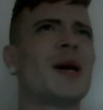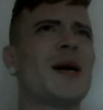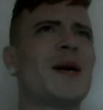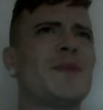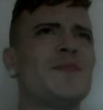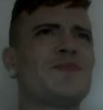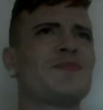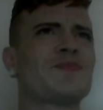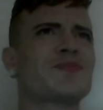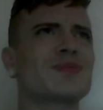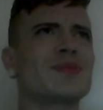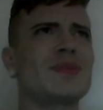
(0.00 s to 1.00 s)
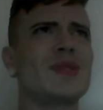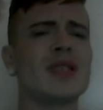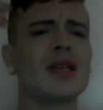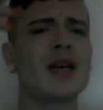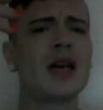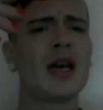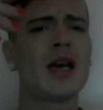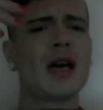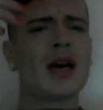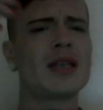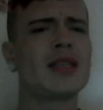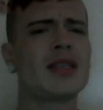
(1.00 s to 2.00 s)

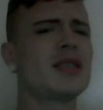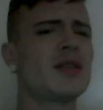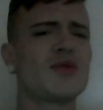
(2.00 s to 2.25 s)
I think